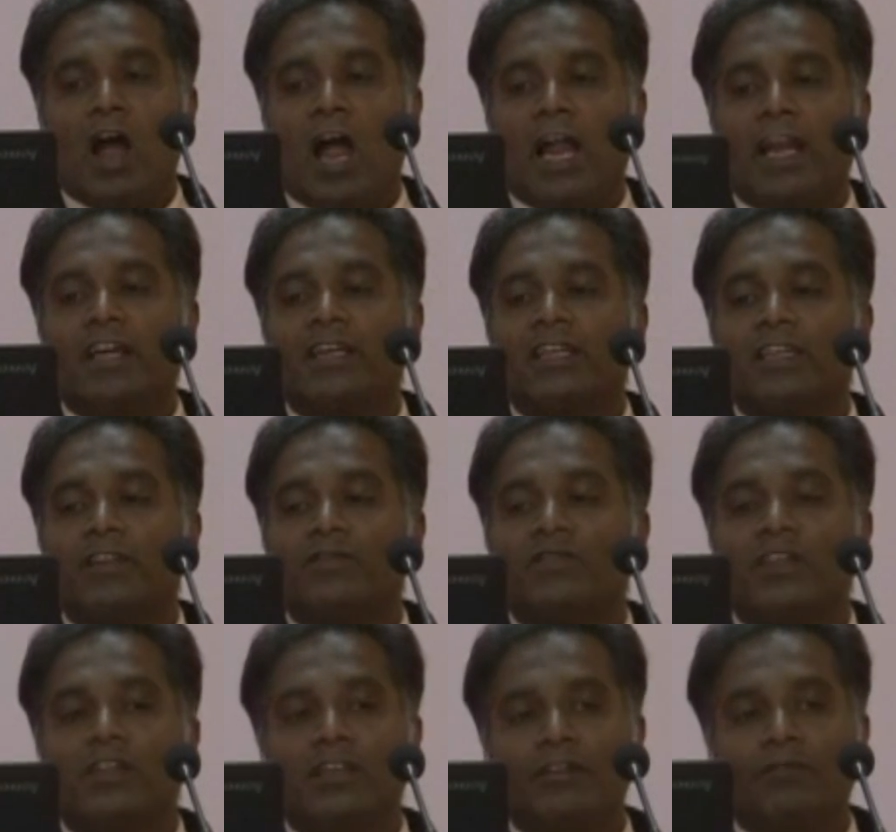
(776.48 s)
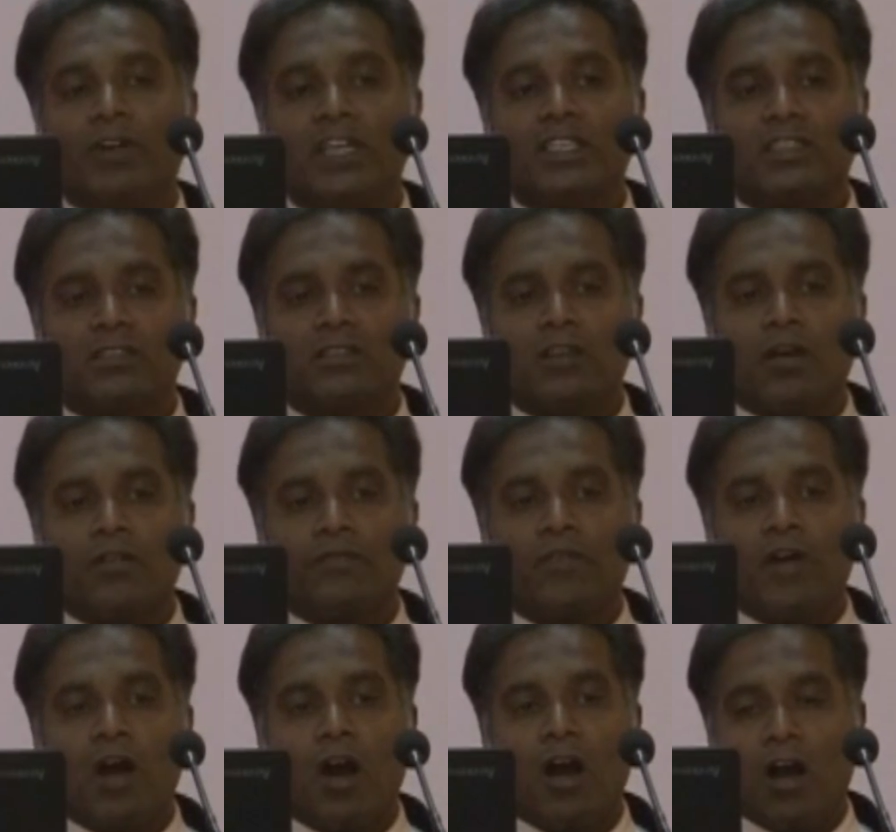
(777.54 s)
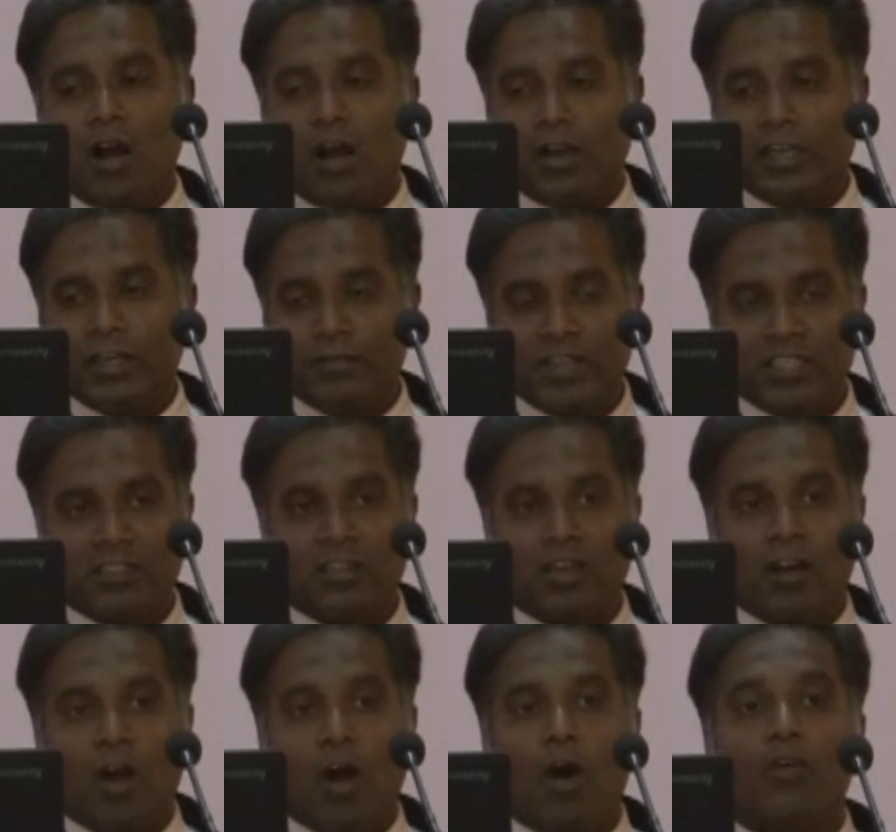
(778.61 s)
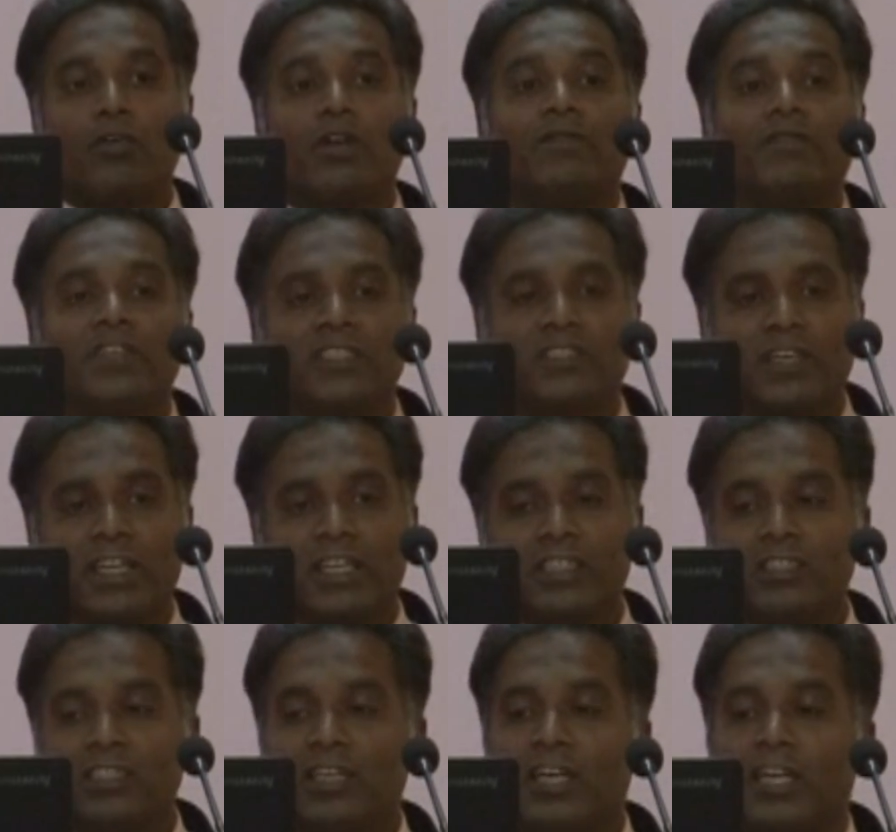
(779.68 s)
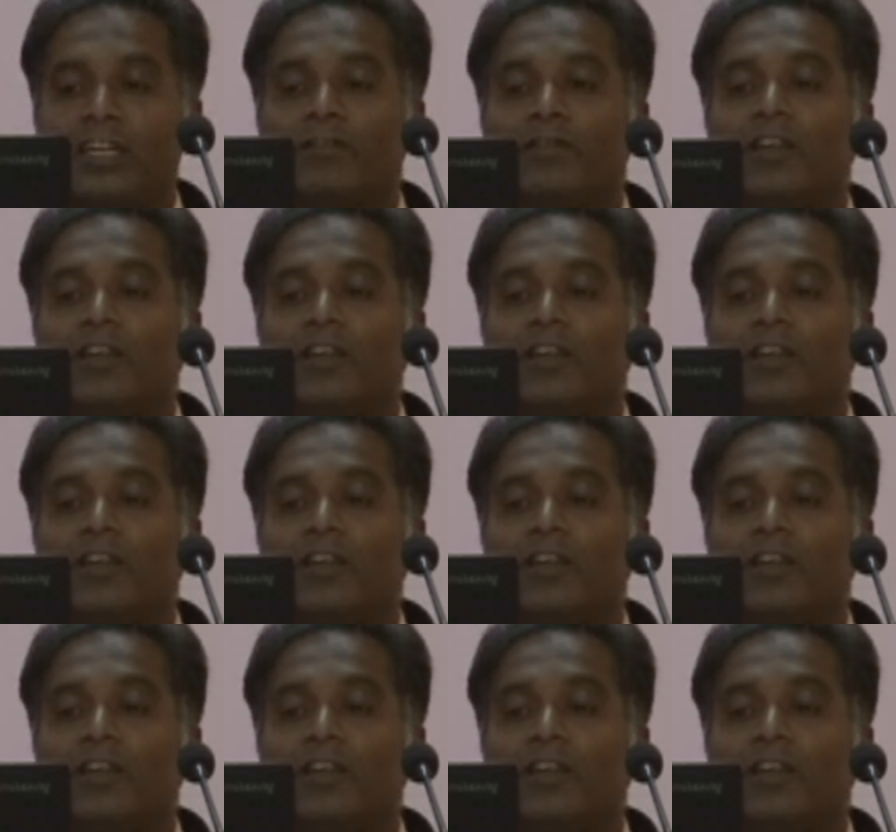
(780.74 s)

And if the devices of devices are out of its range, it